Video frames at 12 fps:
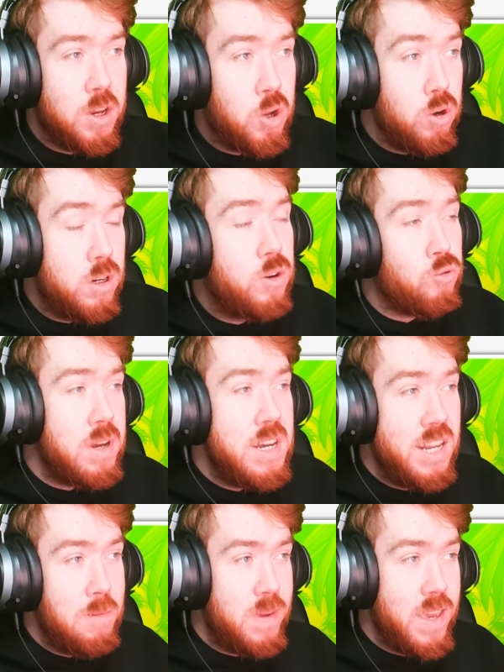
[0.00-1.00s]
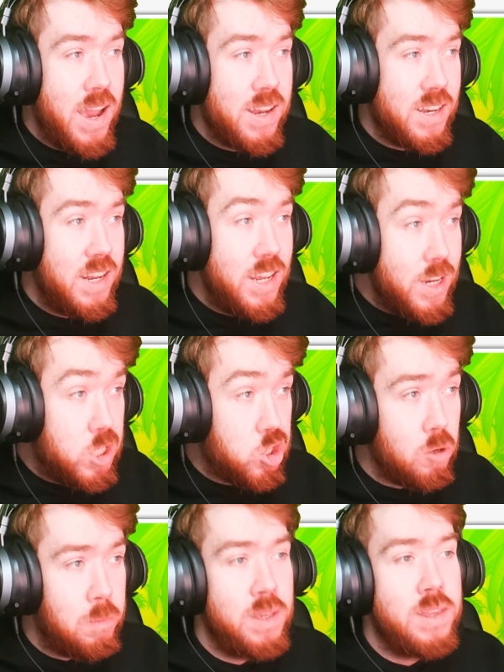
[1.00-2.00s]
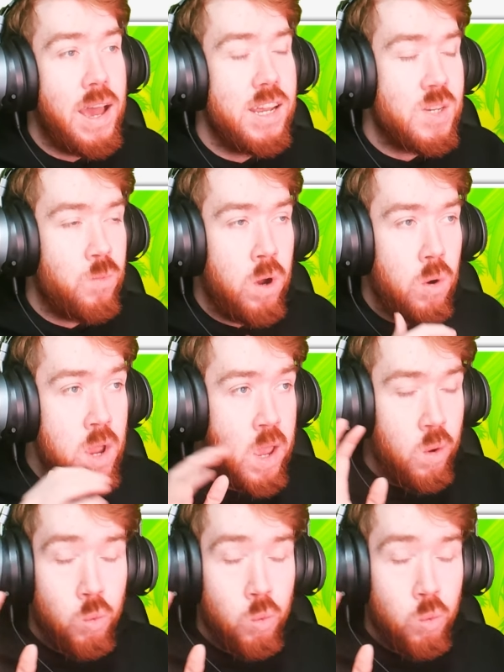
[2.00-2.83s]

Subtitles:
good green DPS, and he should be that as well.